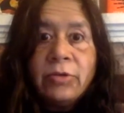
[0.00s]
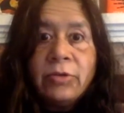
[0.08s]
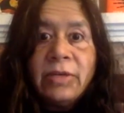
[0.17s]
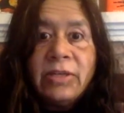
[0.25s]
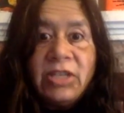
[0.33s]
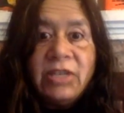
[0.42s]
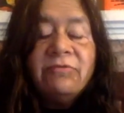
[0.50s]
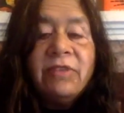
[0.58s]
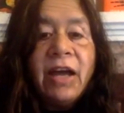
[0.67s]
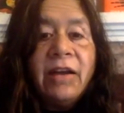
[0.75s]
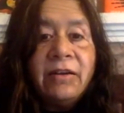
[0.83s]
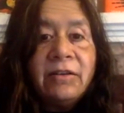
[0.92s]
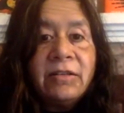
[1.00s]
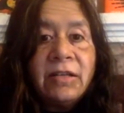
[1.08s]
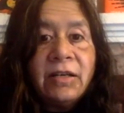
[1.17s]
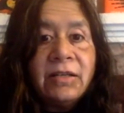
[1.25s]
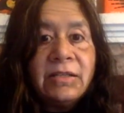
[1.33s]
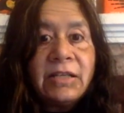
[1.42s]
to achieve that
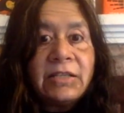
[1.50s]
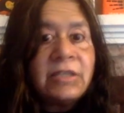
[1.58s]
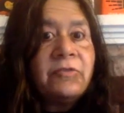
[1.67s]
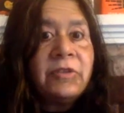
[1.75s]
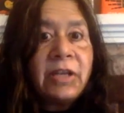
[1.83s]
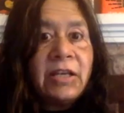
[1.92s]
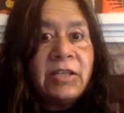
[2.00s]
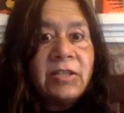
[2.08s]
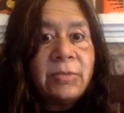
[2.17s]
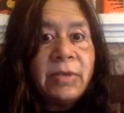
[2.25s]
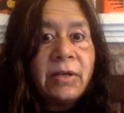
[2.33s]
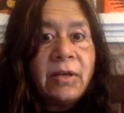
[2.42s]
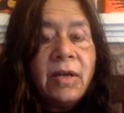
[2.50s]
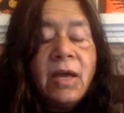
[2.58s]
success for the customer.